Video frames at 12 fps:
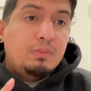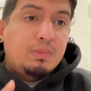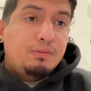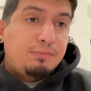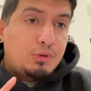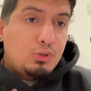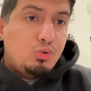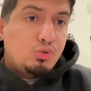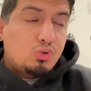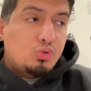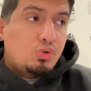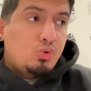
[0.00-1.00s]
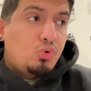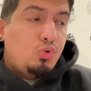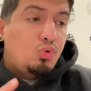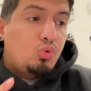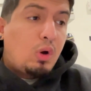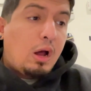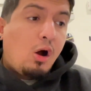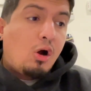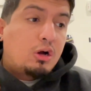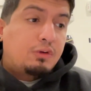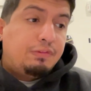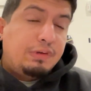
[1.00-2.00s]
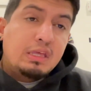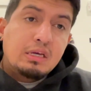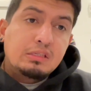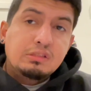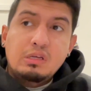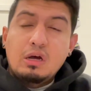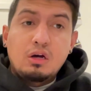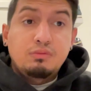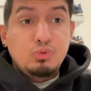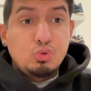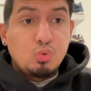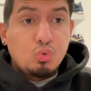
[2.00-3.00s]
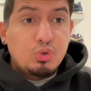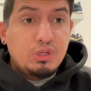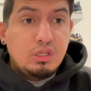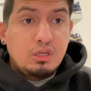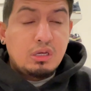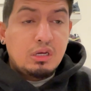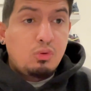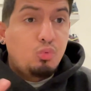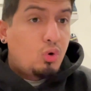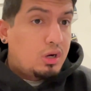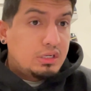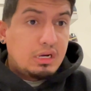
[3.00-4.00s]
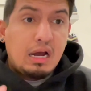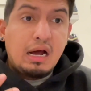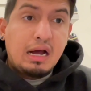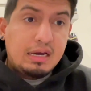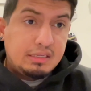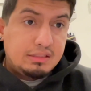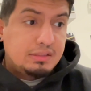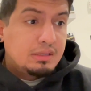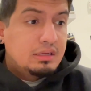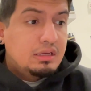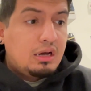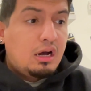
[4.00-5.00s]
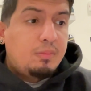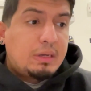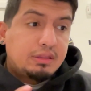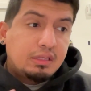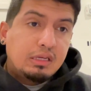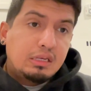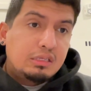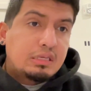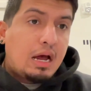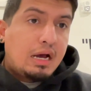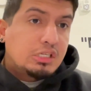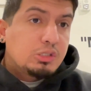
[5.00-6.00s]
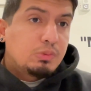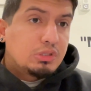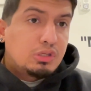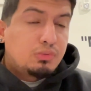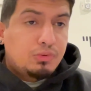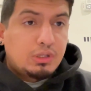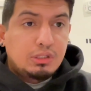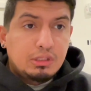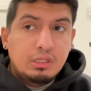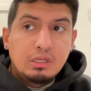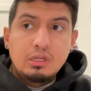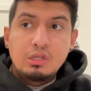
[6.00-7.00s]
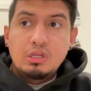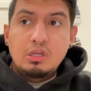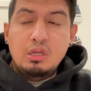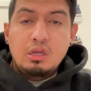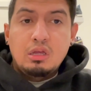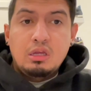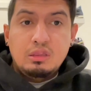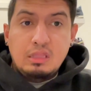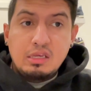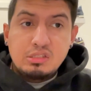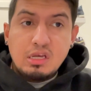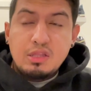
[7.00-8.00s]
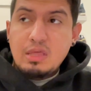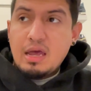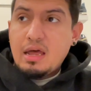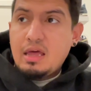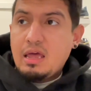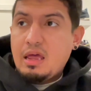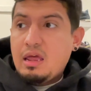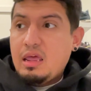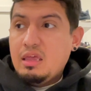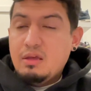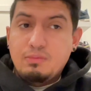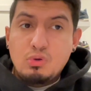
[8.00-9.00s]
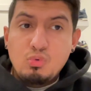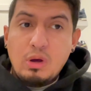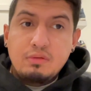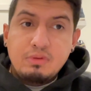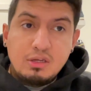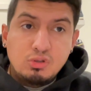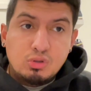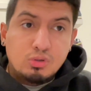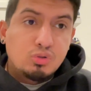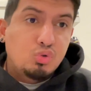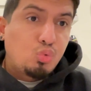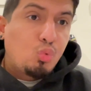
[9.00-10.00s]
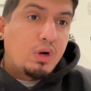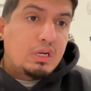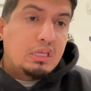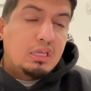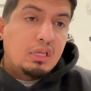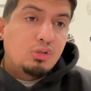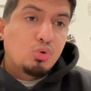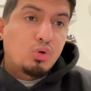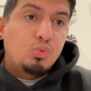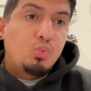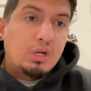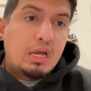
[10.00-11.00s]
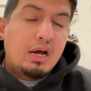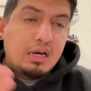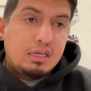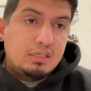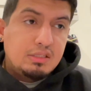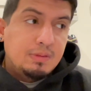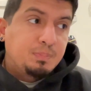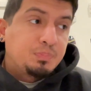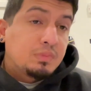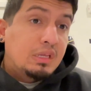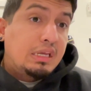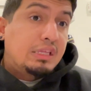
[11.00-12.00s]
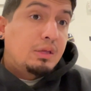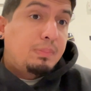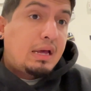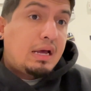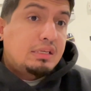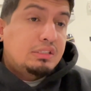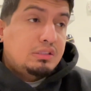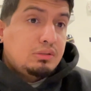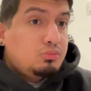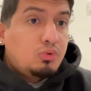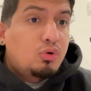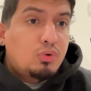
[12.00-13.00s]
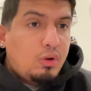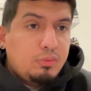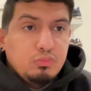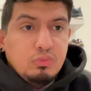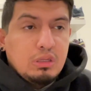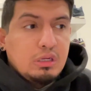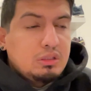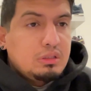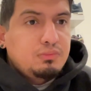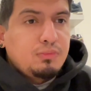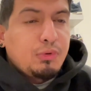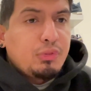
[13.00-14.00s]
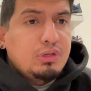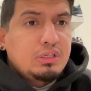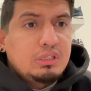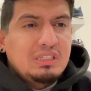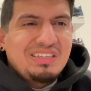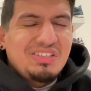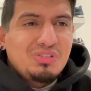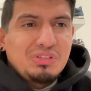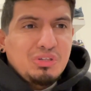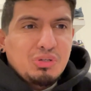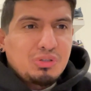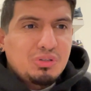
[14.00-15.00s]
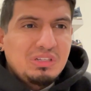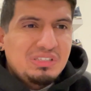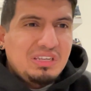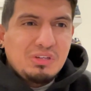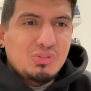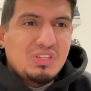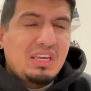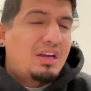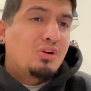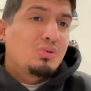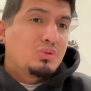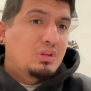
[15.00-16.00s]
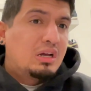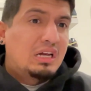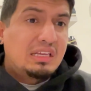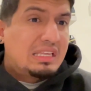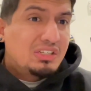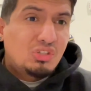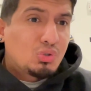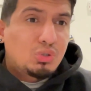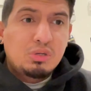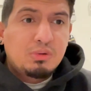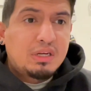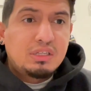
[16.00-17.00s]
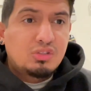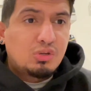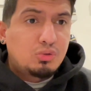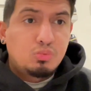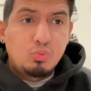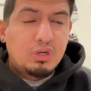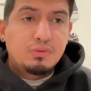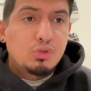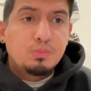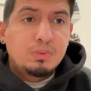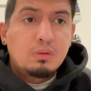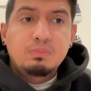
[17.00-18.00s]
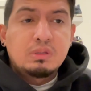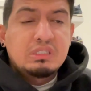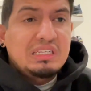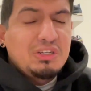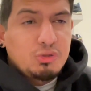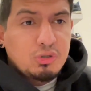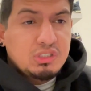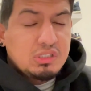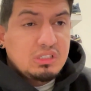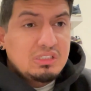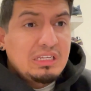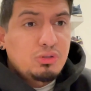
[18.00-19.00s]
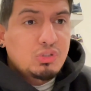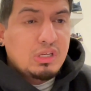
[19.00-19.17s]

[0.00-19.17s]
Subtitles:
be for users who are fans of Jordan 1 highs. I think it is high specifically. They said that if you have entered 20 Jordan 1 highs in the past, for the essentially your sneakers account history, right? So whenever you open up the sneakers